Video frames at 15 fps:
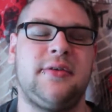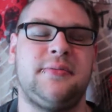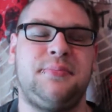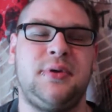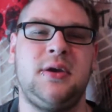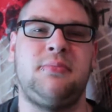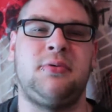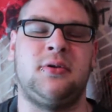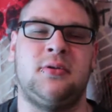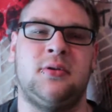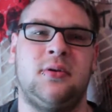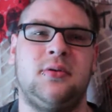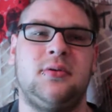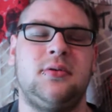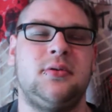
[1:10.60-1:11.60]

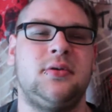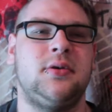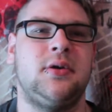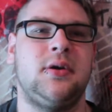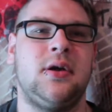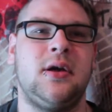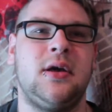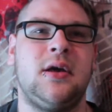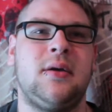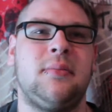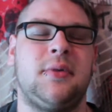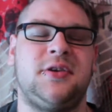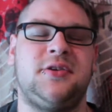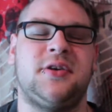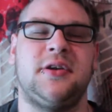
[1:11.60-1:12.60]
people,
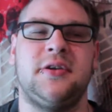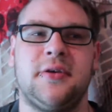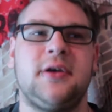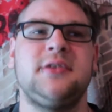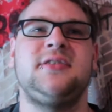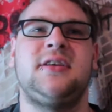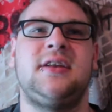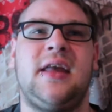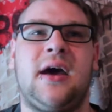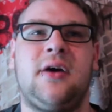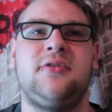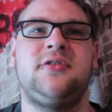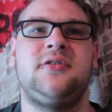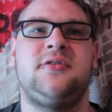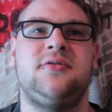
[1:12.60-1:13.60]
but you are not allowed